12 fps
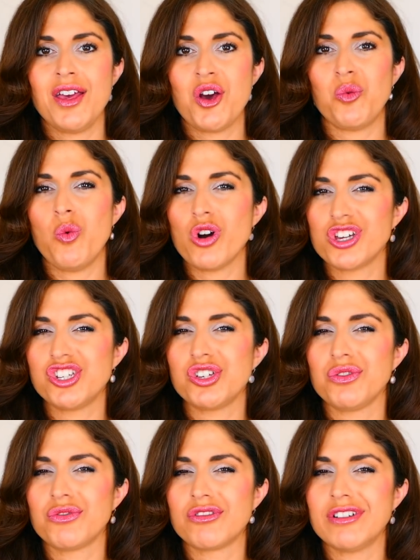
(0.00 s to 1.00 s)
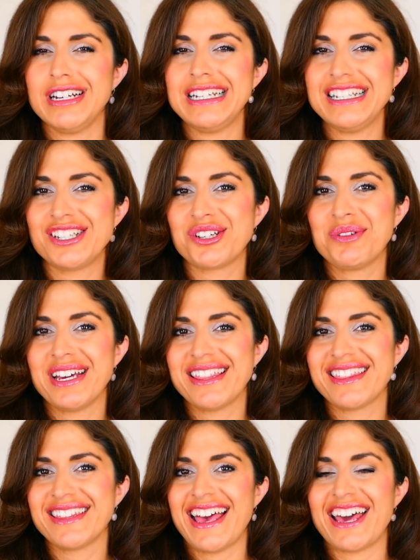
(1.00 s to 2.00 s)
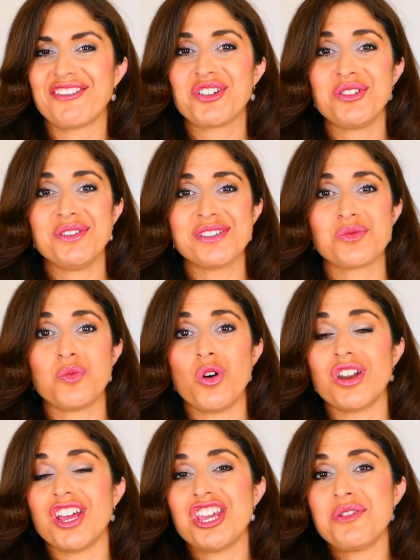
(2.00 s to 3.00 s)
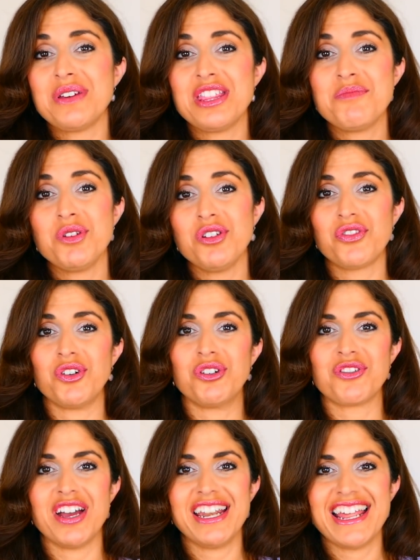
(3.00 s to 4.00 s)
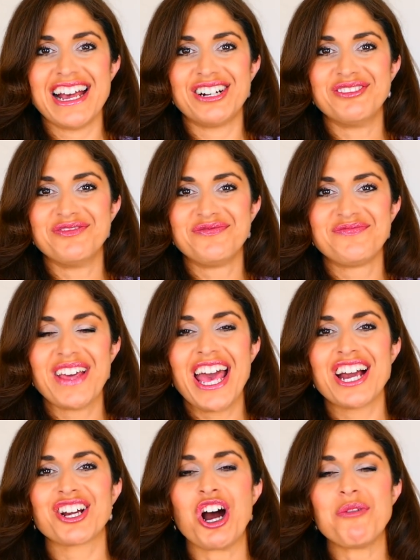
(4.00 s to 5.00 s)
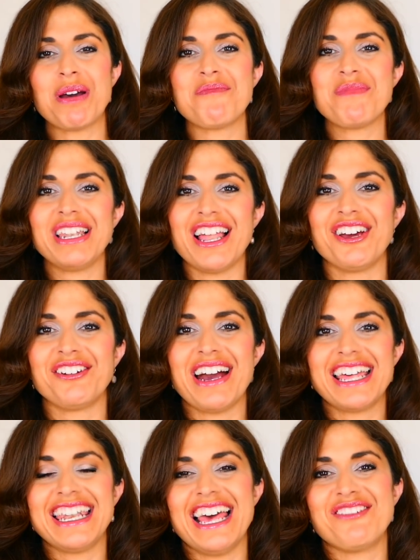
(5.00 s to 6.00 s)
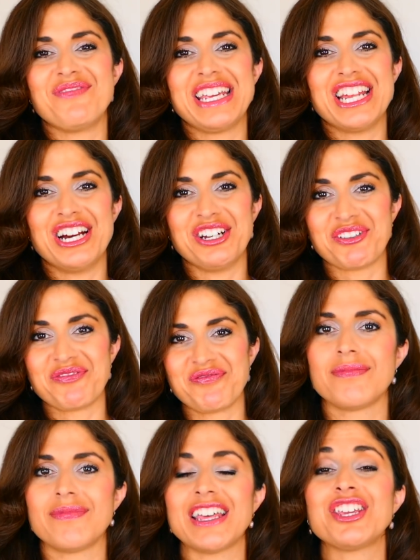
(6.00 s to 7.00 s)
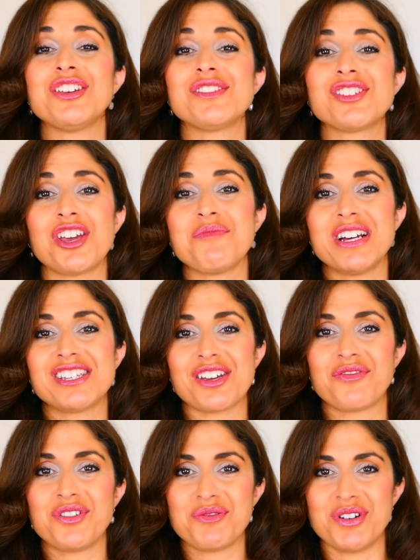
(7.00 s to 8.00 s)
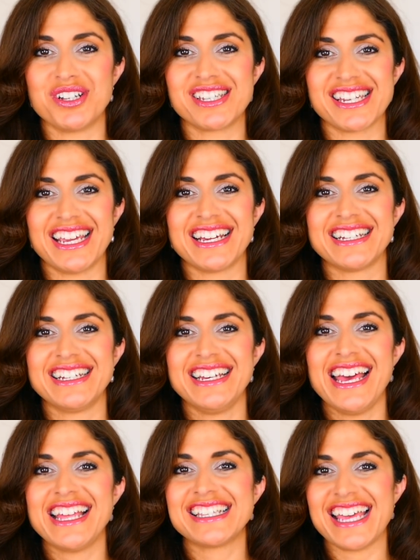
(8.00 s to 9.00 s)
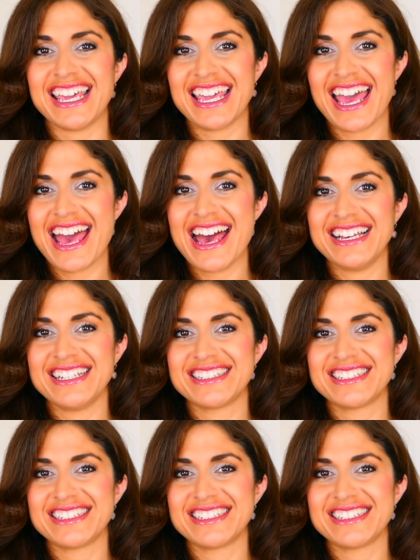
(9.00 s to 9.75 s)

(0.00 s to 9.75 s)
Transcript: What could you really do with? And of course, what are you in the mood for right now? Comment below and let me know. Thank you so much for watching. Take care.